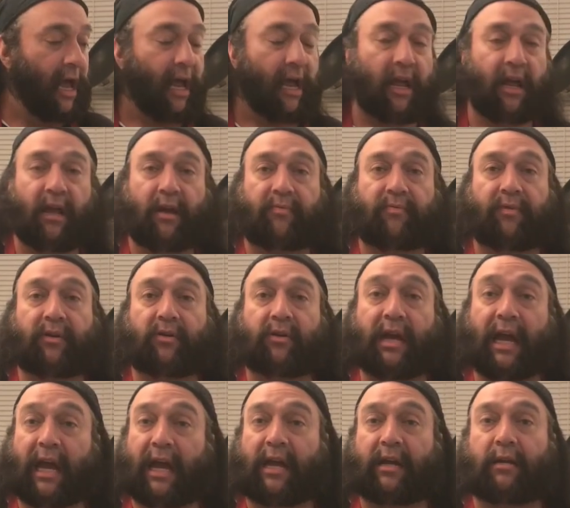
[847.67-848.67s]
If you
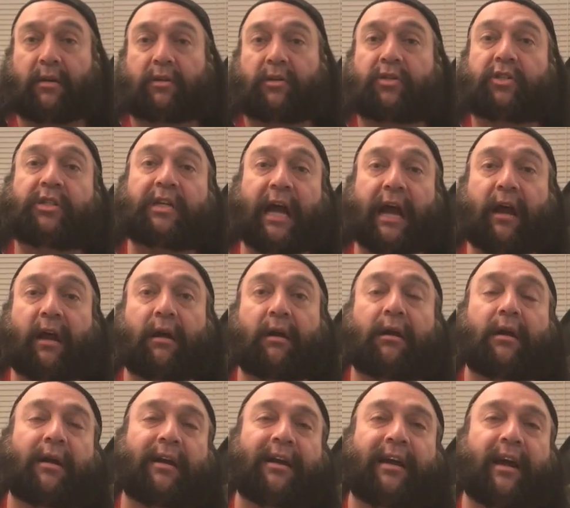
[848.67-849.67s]
can, share.
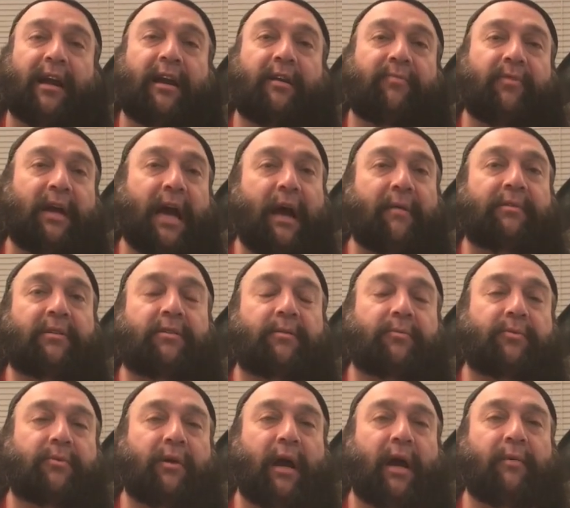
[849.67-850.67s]
And if you haven't
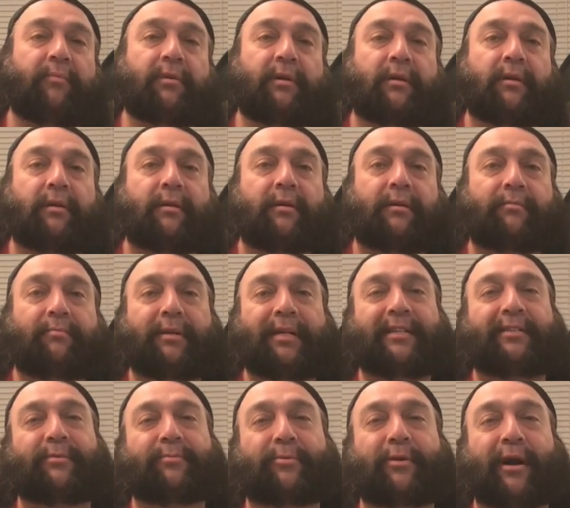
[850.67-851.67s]
subscribed,
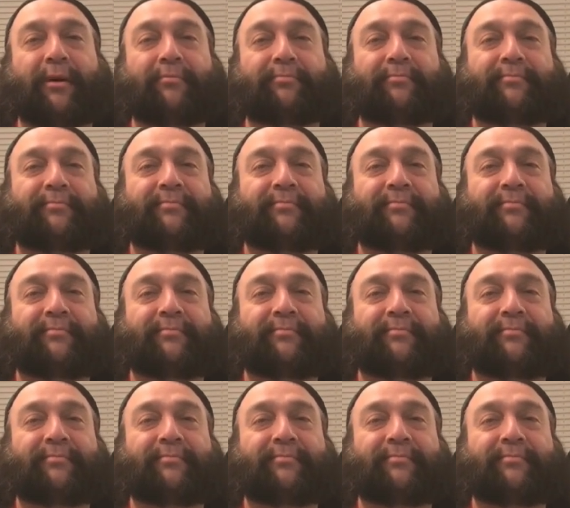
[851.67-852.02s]
please subscribe.